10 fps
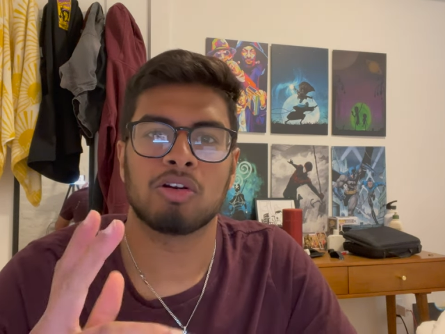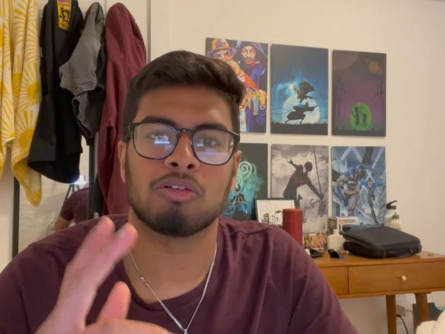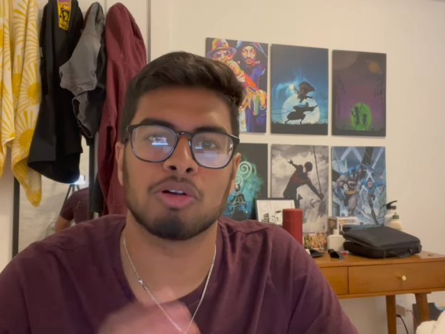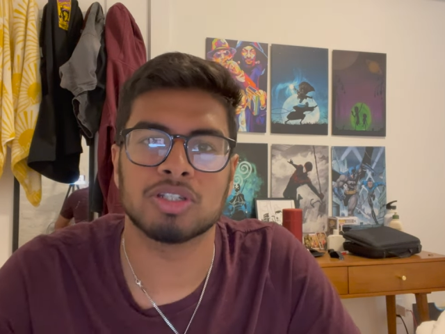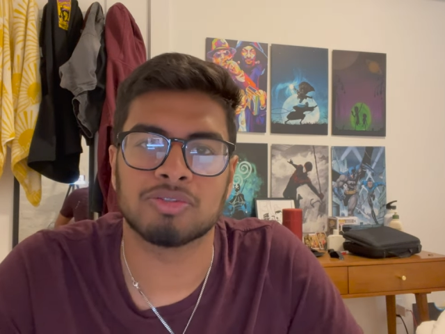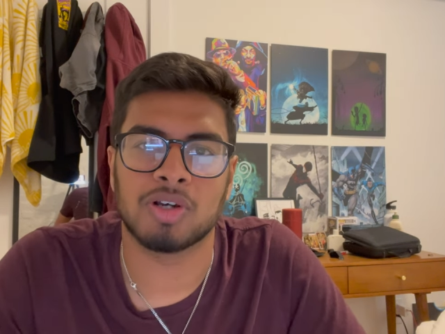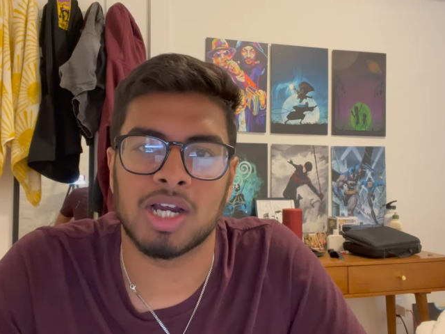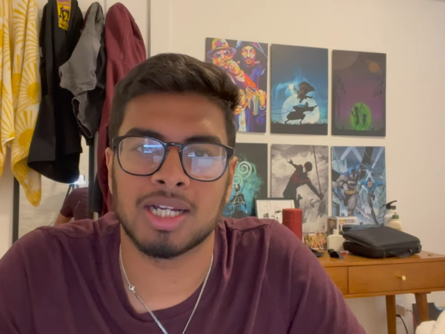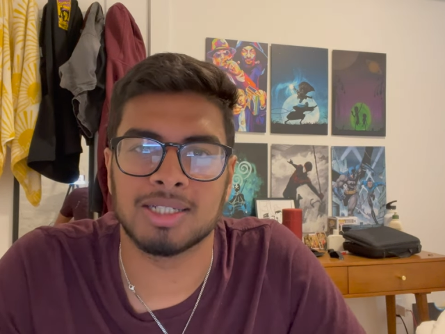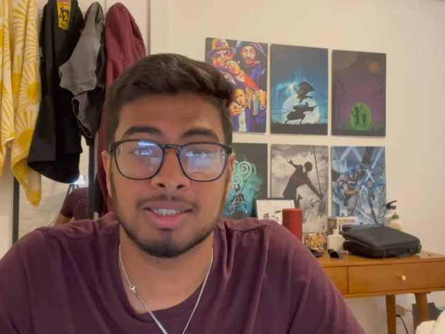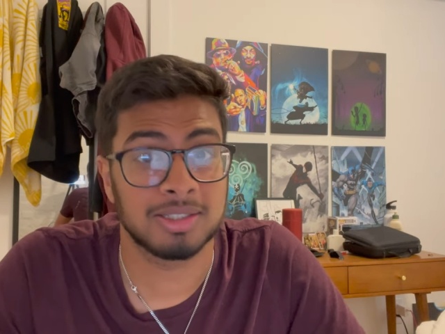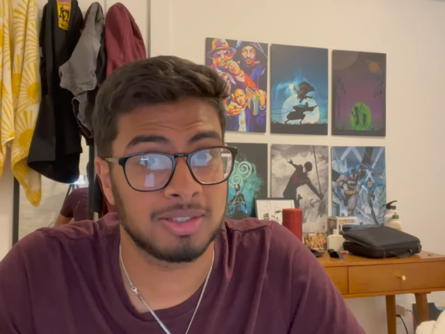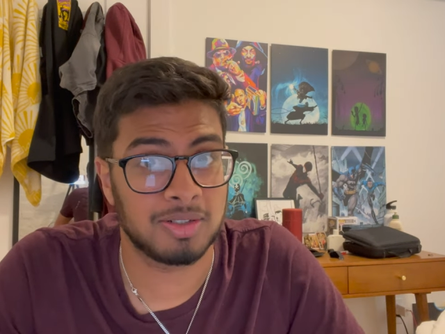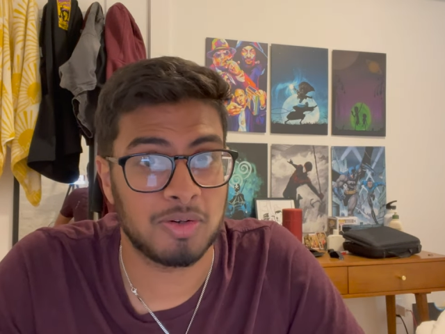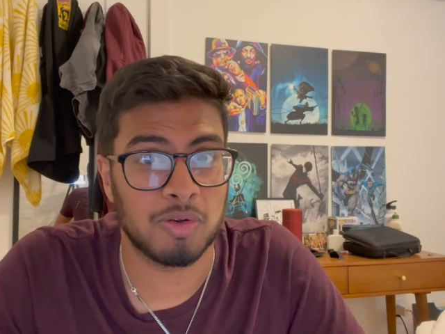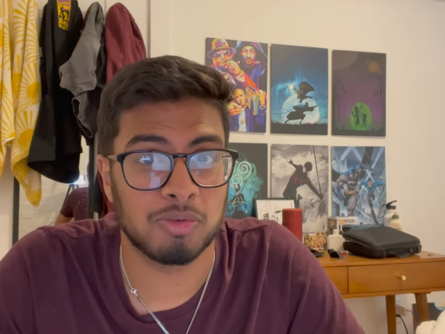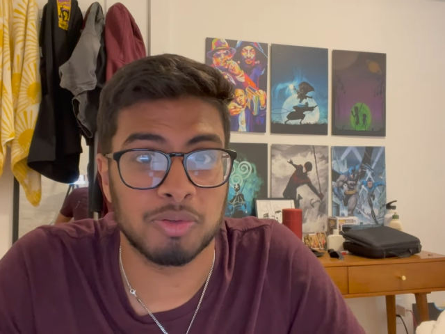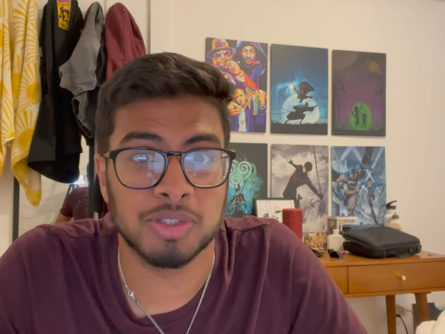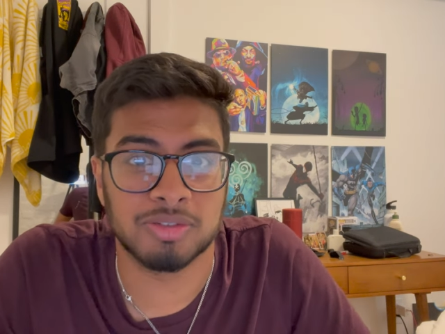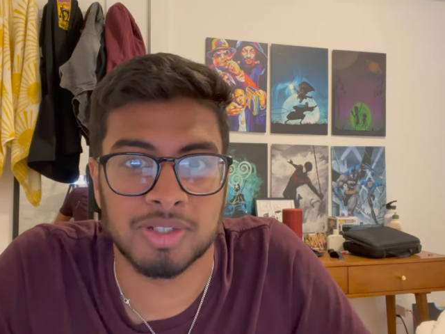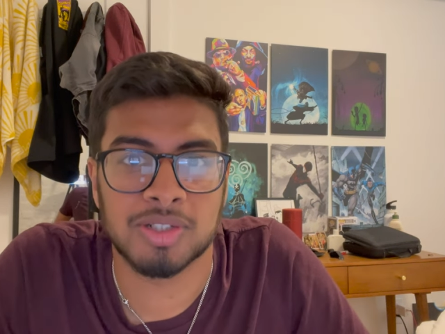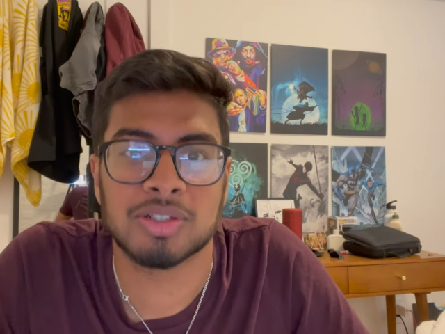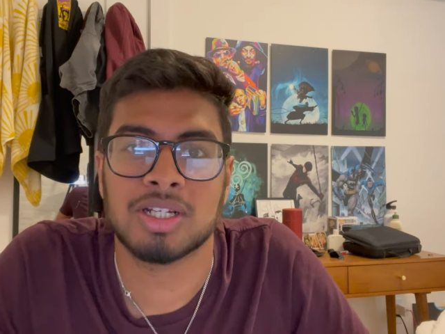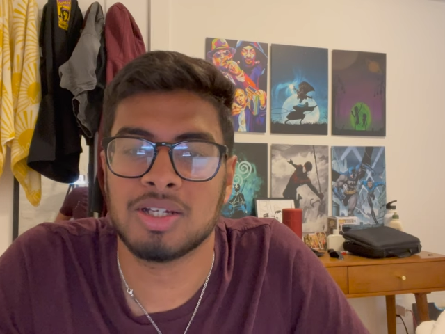Roosevelt Island, not Roosevelt,